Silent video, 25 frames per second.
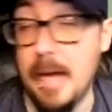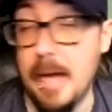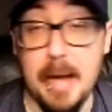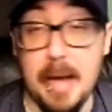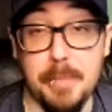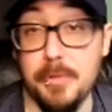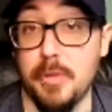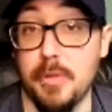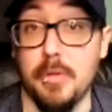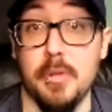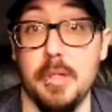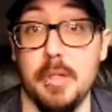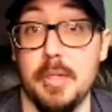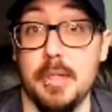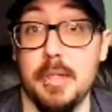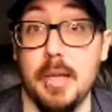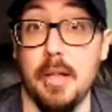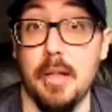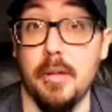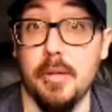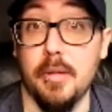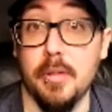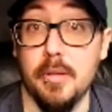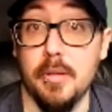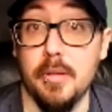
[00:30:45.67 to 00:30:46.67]
absolutely
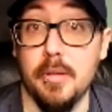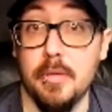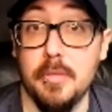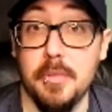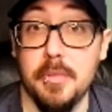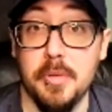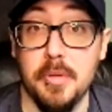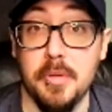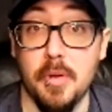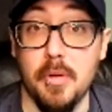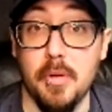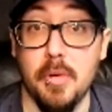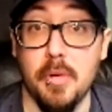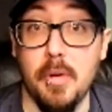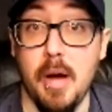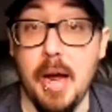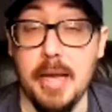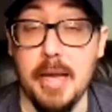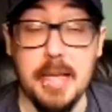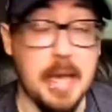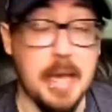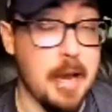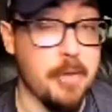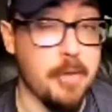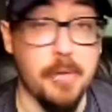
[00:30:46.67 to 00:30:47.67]
stellar. So
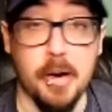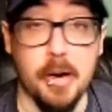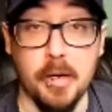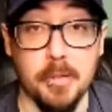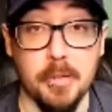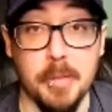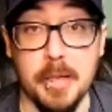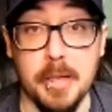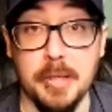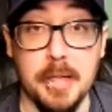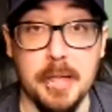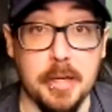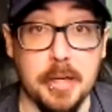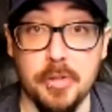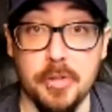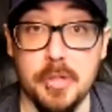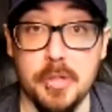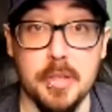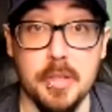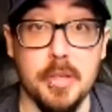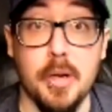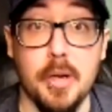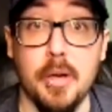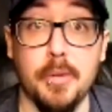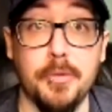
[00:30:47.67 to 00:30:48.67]
I can't recommend
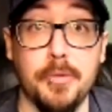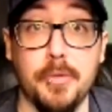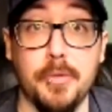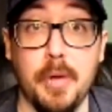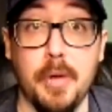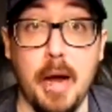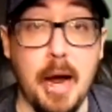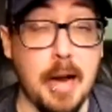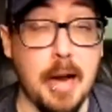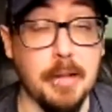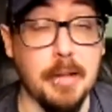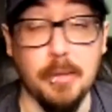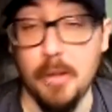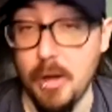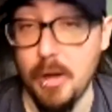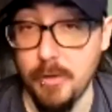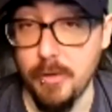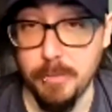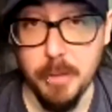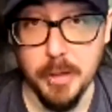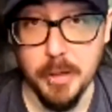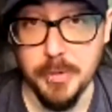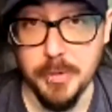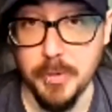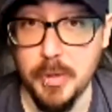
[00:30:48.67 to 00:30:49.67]
Tetris enough. I
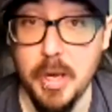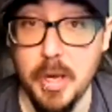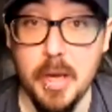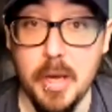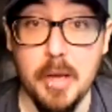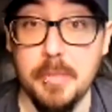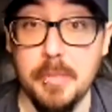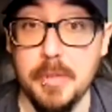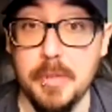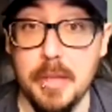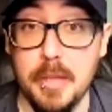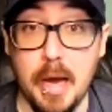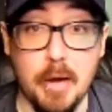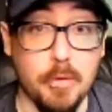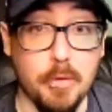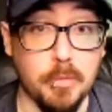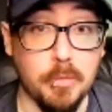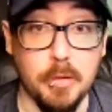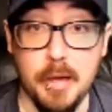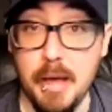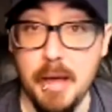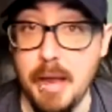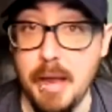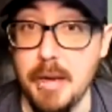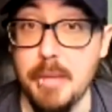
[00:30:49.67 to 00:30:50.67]
love puzzle games. I will
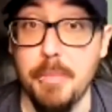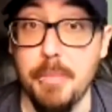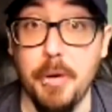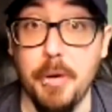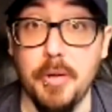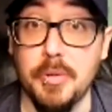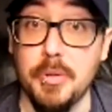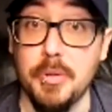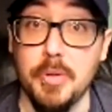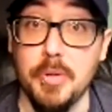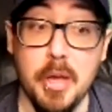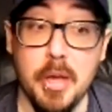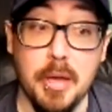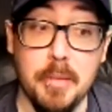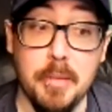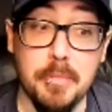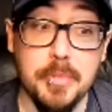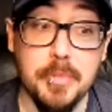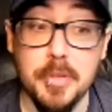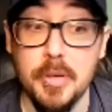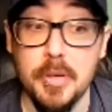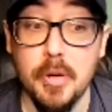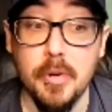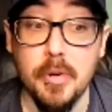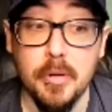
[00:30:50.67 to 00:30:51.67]
play any puzzle game.
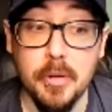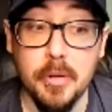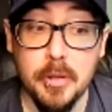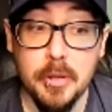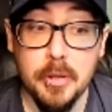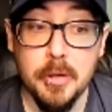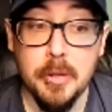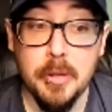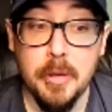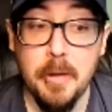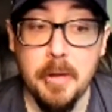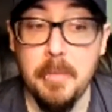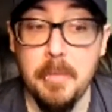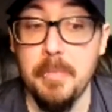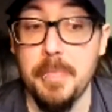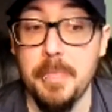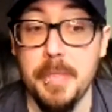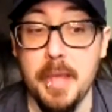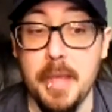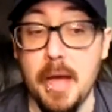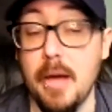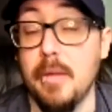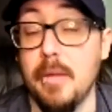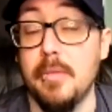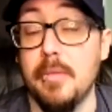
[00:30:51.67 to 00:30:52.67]
So
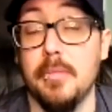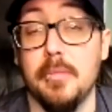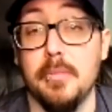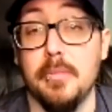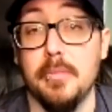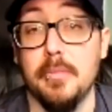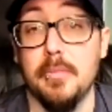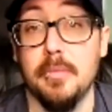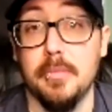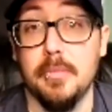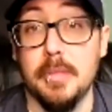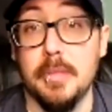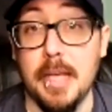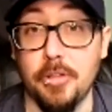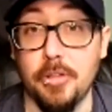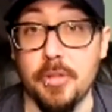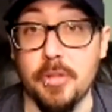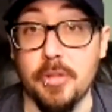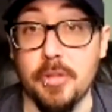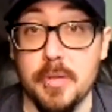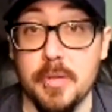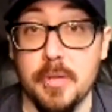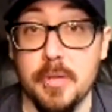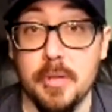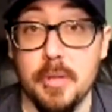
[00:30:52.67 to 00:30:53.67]
yeah,
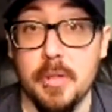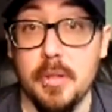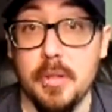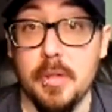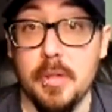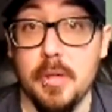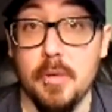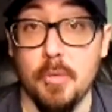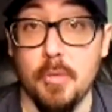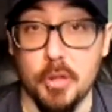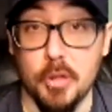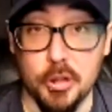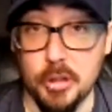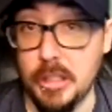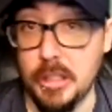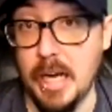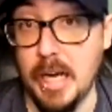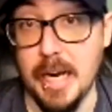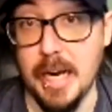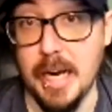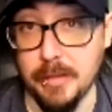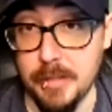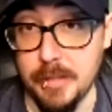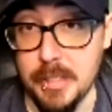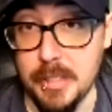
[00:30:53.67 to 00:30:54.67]
Tetris, which
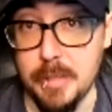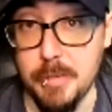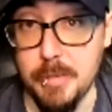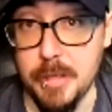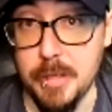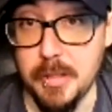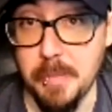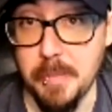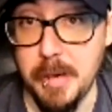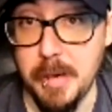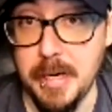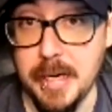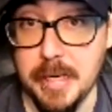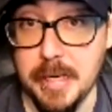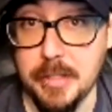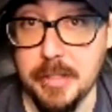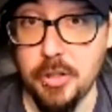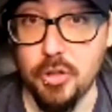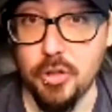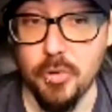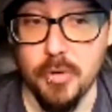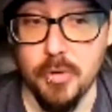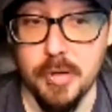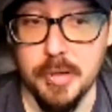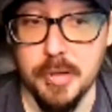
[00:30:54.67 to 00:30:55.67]
kind of leads me into my next
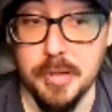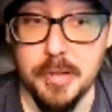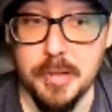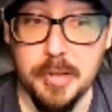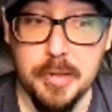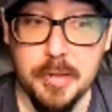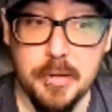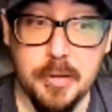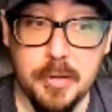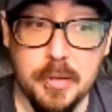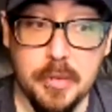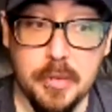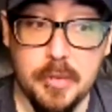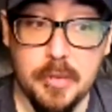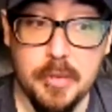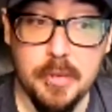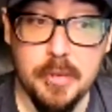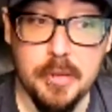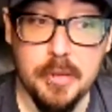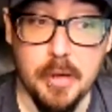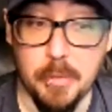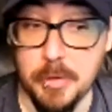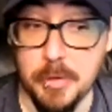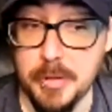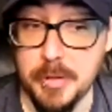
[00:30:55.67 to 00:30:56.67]
choice,
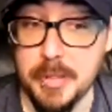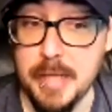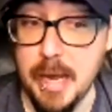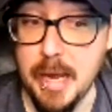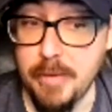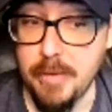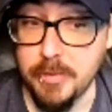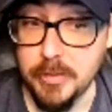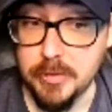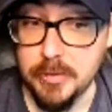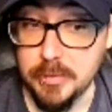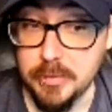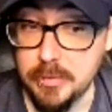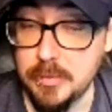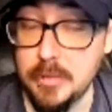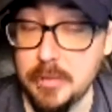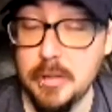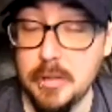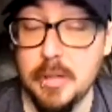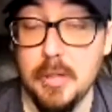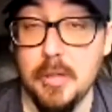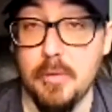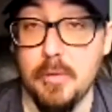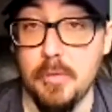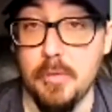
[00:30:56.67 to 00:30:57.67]
number 7,
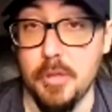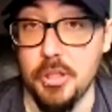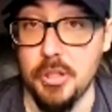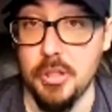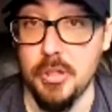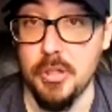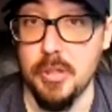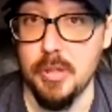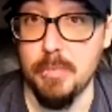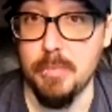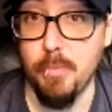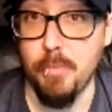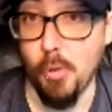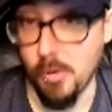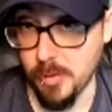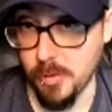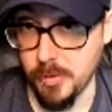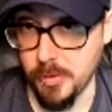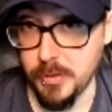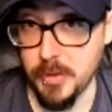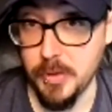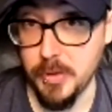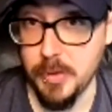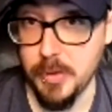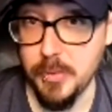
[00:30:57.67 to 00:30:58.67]
which is Portal
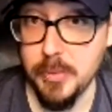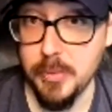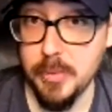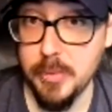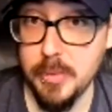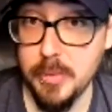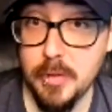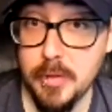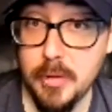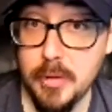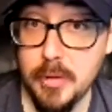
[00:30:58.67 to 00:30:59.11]
2,